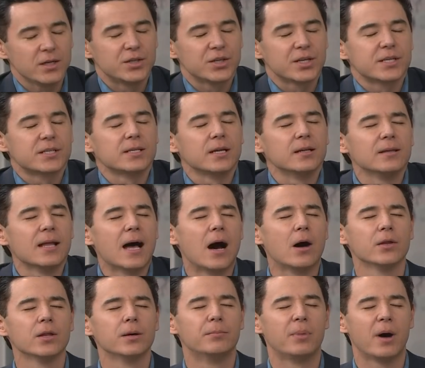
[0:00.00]
to just
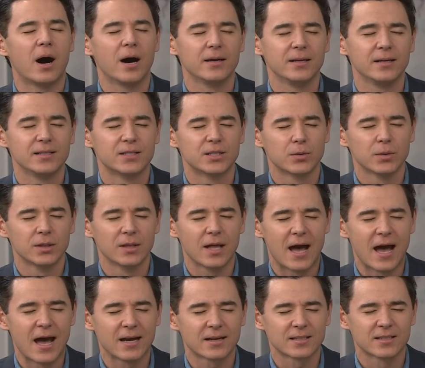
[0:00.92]
allow the body to
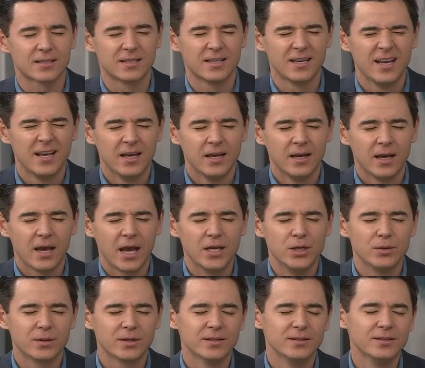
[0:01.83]
relax,
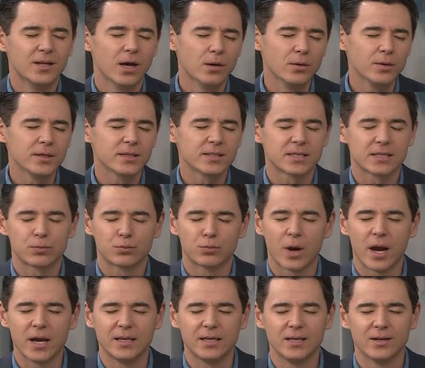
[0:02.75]
and you can notice
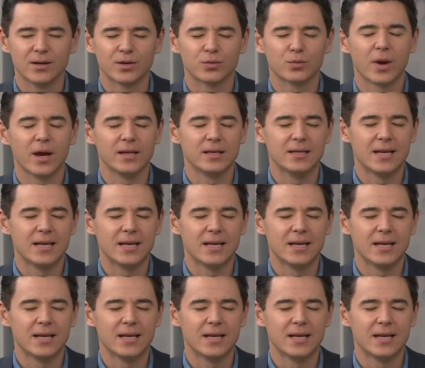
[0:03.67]
right here and right